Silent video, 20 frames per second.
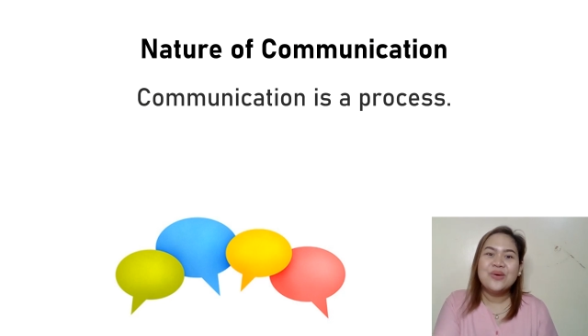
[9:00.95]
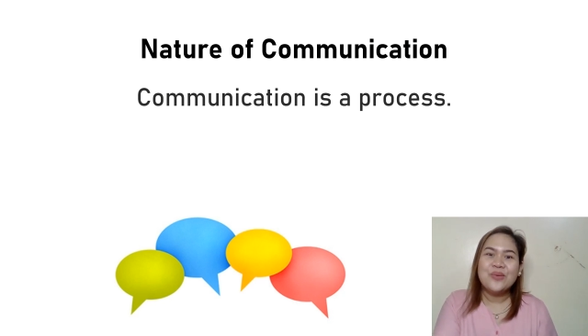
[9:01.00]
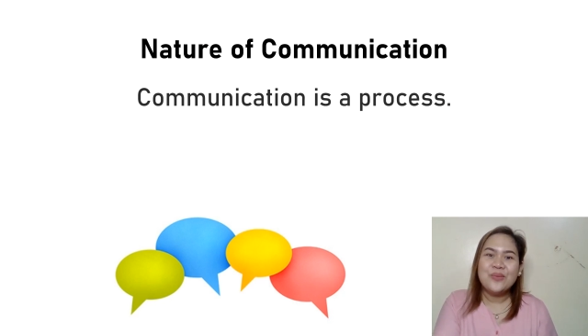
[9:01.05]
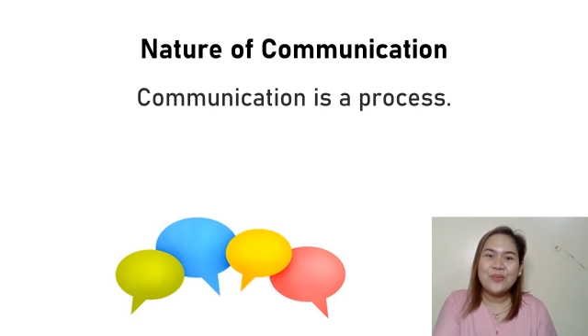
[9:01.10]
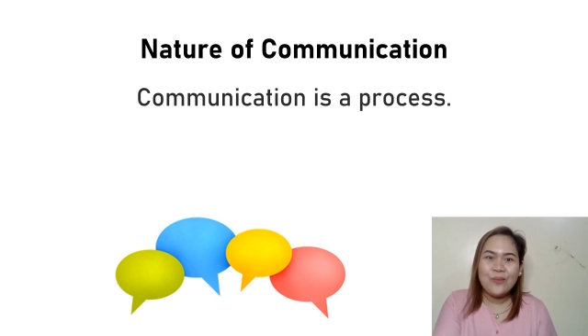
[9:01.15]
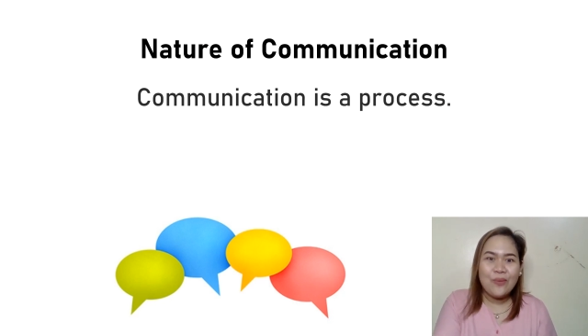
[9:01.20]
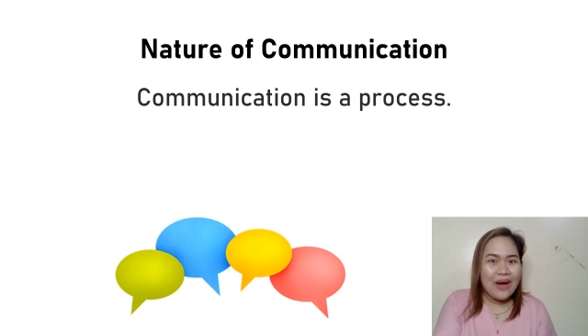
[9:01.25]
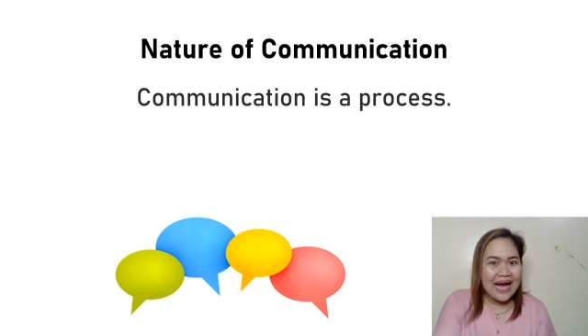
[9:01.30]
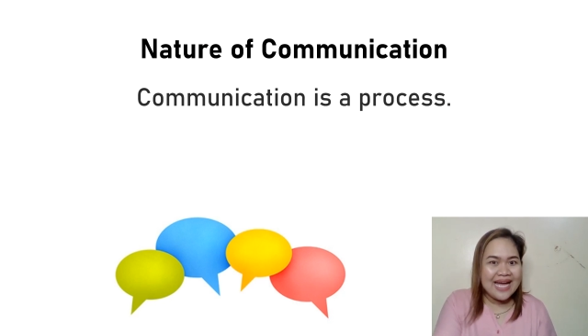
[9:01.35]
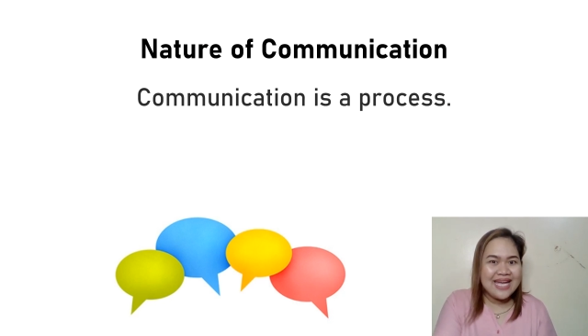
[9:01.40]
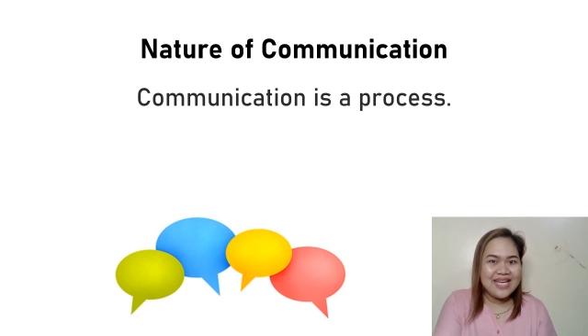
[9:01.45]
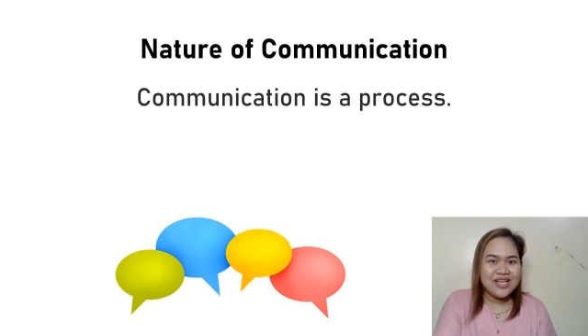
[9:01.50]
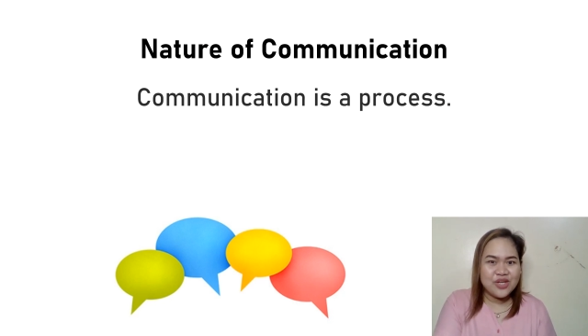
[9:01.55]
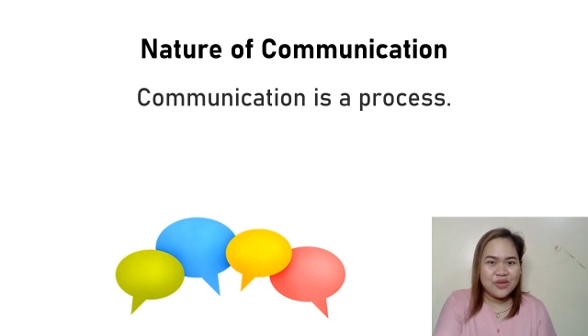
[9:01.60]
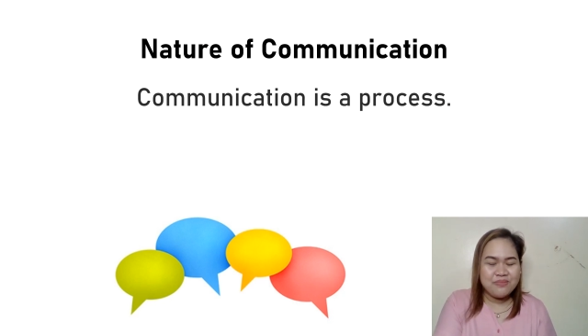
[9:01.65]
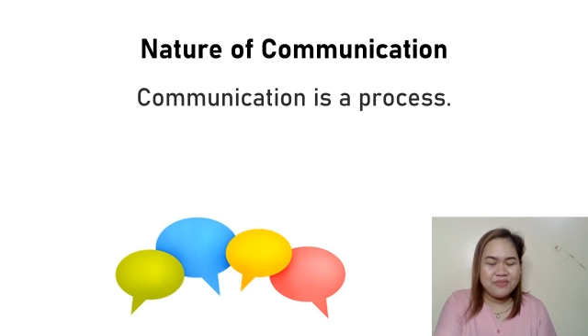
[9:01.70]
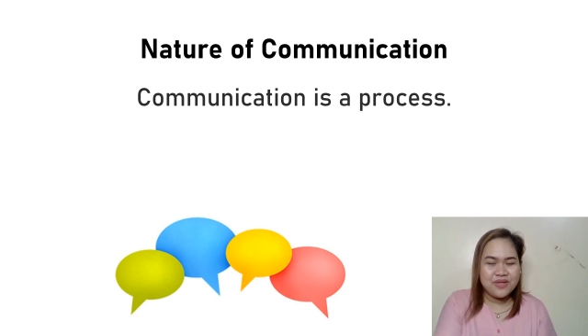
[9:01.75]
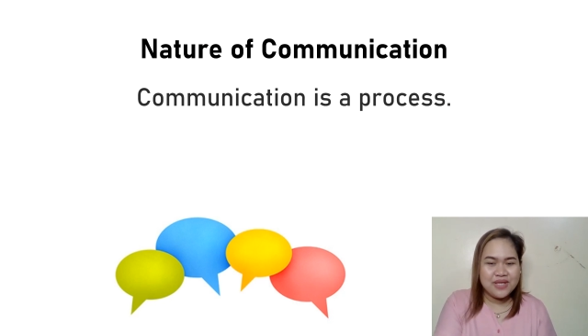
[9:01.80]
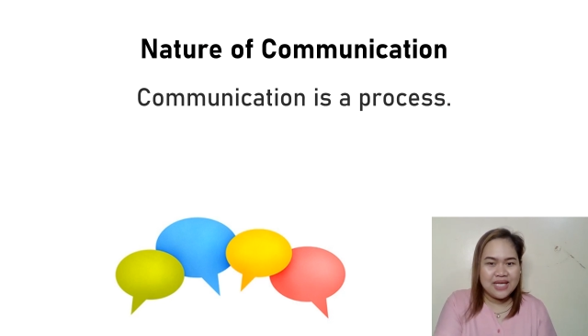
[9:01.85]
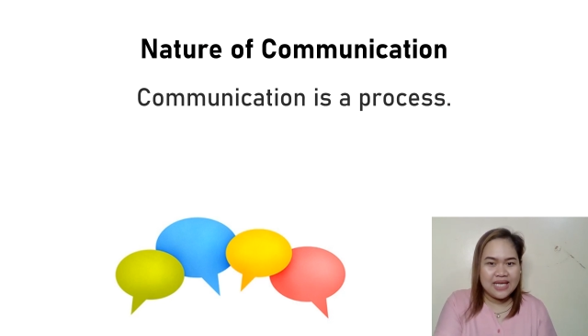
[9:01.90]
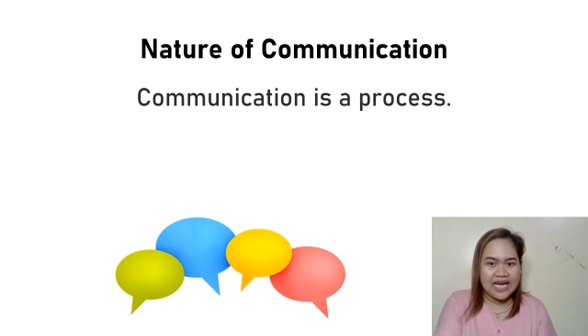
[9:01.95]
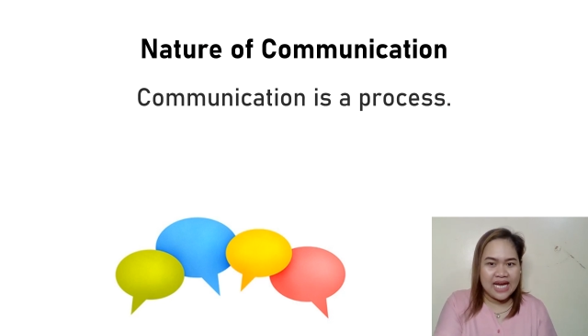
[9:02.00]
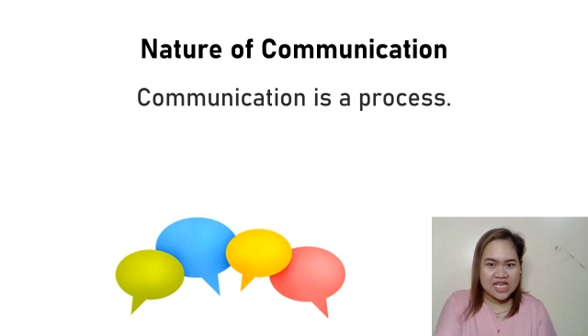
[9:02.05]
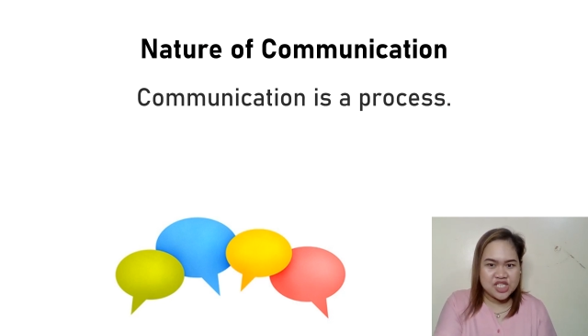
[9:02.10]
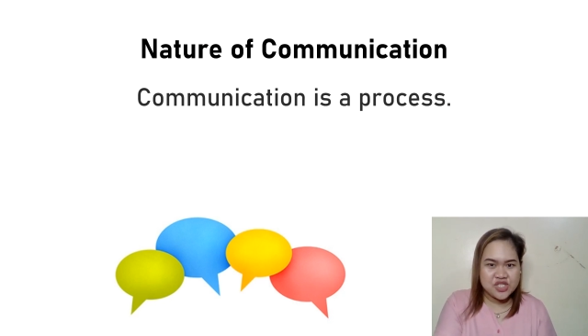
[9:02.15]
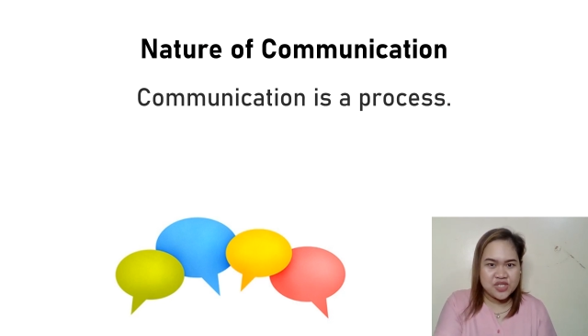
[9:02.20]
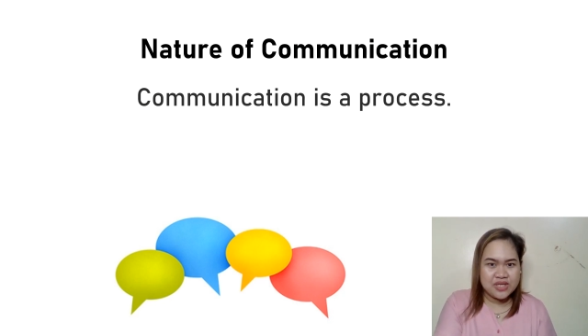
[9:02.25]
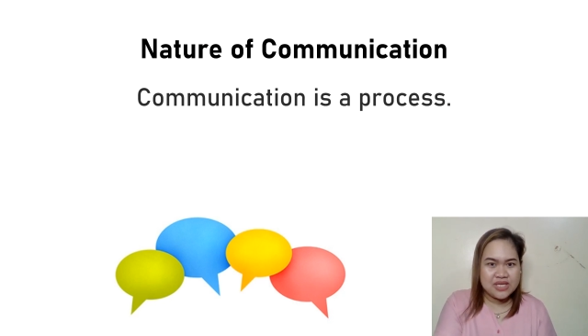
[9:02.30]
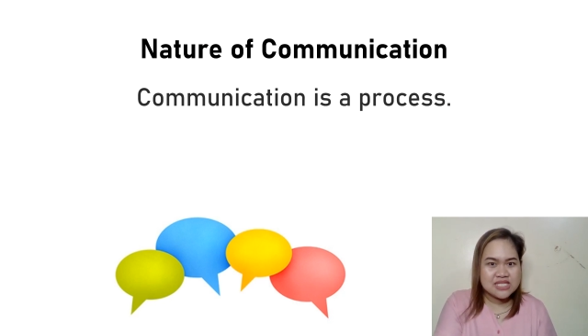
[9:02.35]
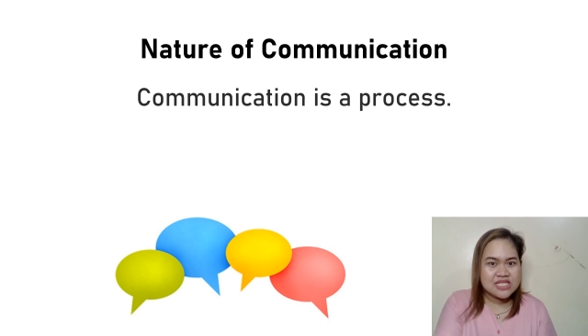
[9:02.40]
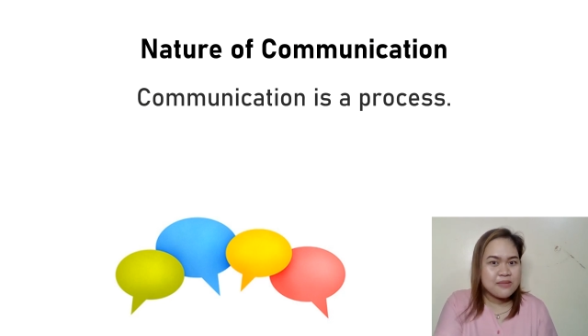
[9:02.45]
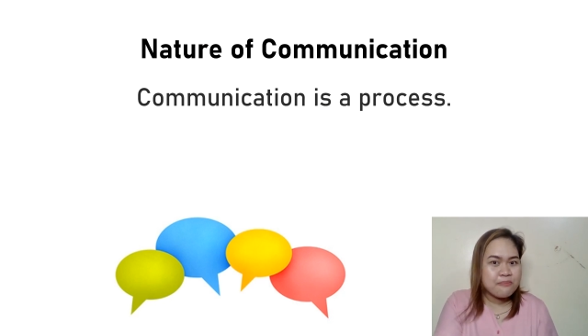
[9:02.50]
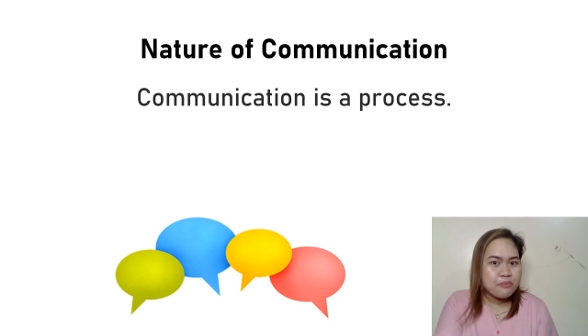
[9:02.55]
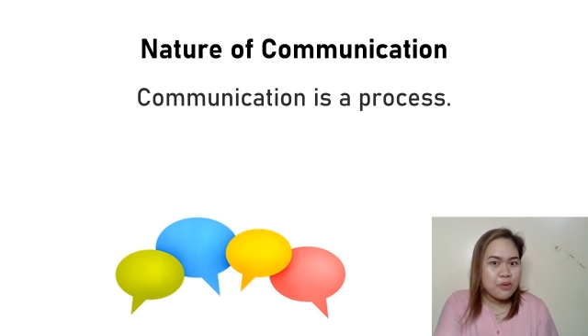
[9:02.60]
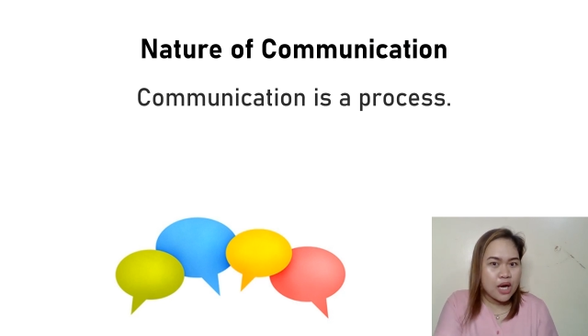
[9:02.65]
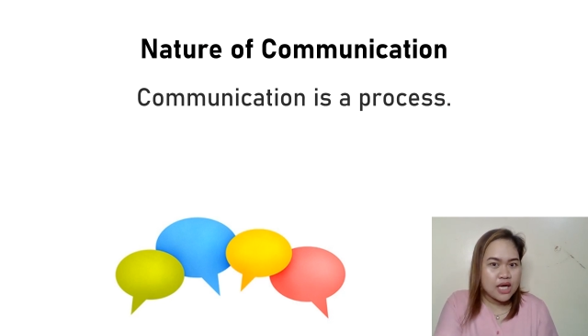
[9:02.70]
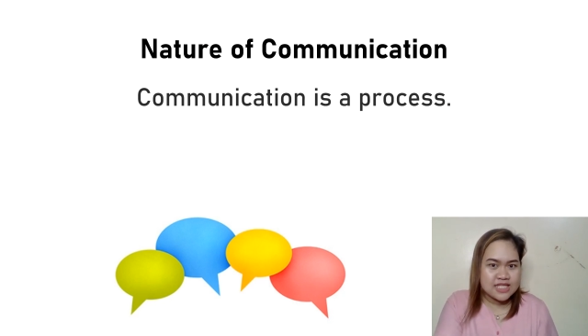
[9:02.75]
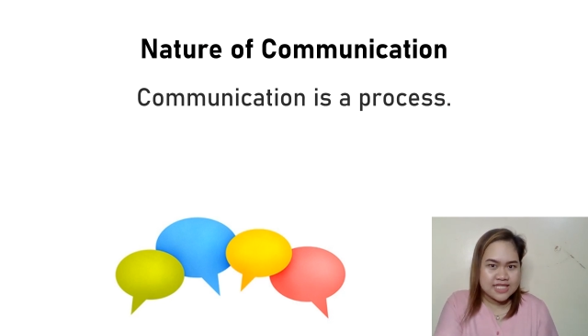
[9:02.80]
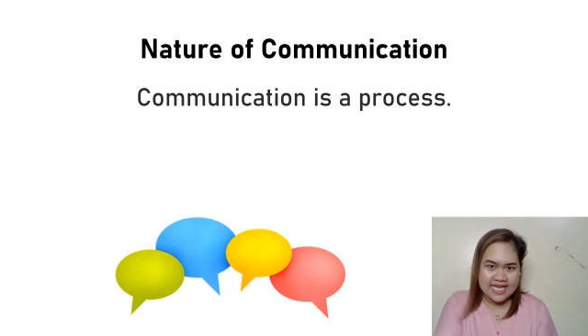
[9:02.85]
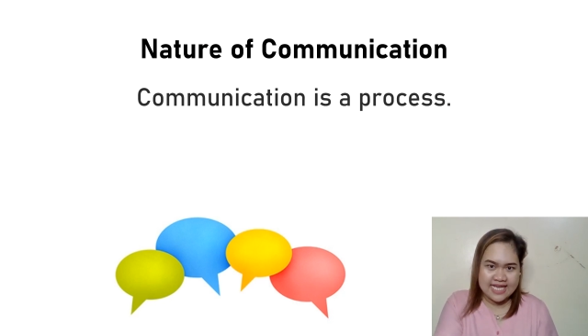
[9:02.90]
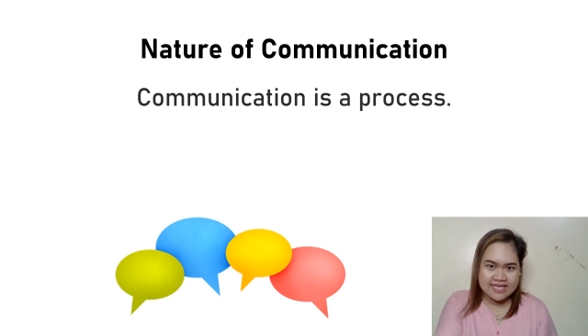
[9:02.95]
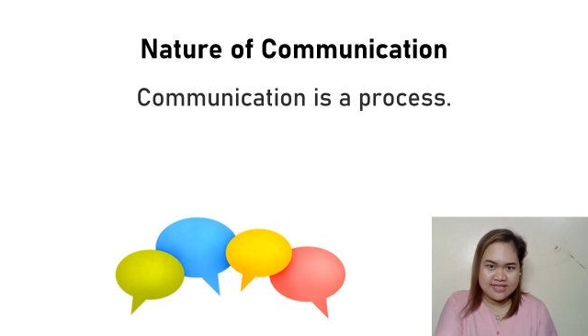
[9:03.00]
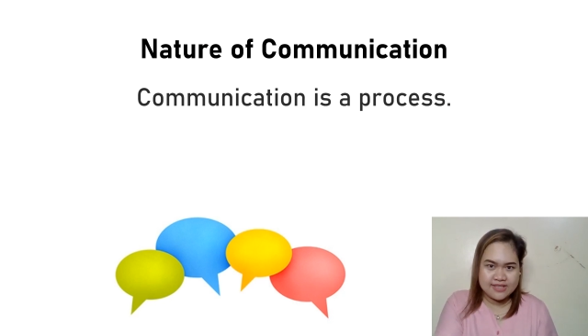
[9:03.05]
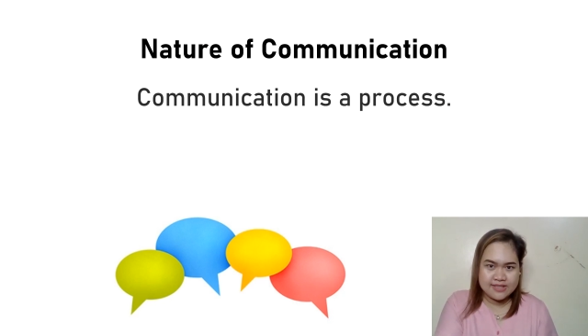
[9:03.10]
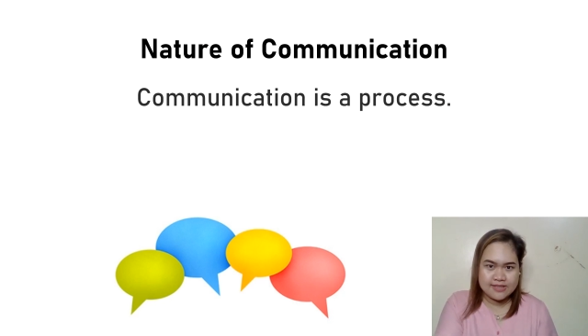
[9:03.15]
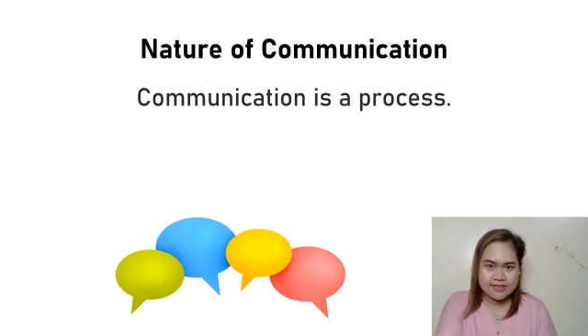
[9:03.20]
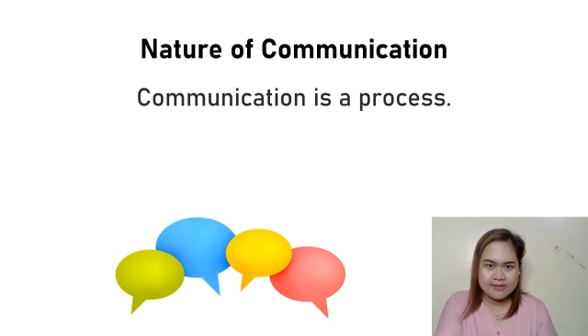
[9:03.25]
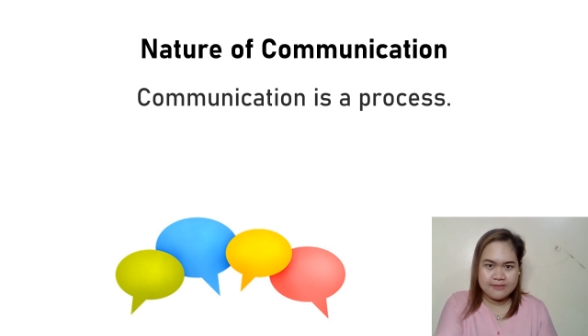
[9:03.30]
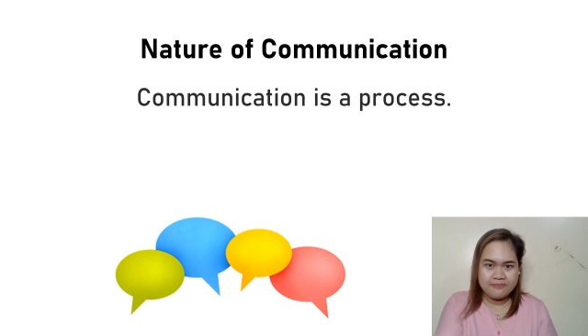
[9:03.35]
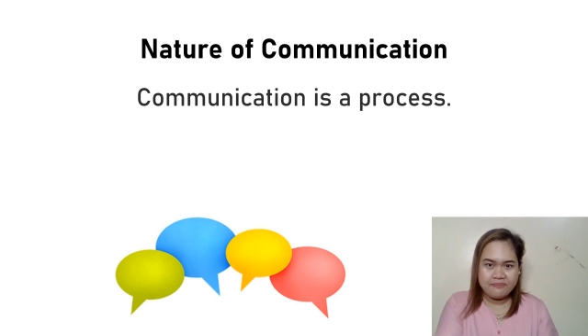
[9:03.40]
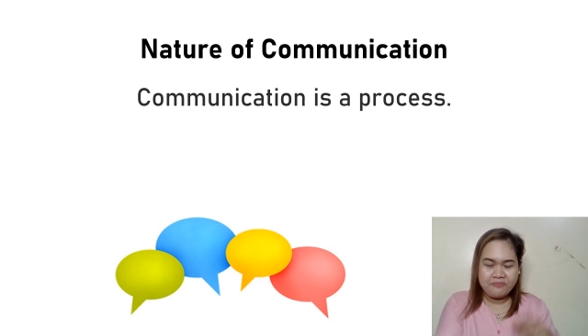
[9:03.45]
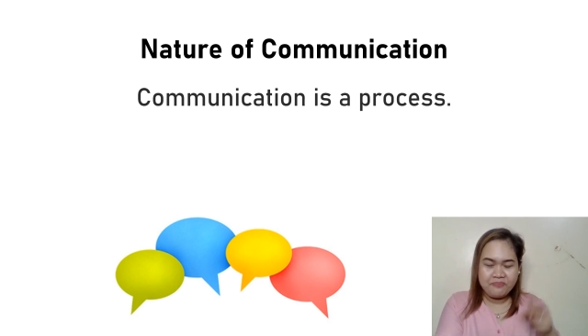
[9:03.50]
why communication is a process.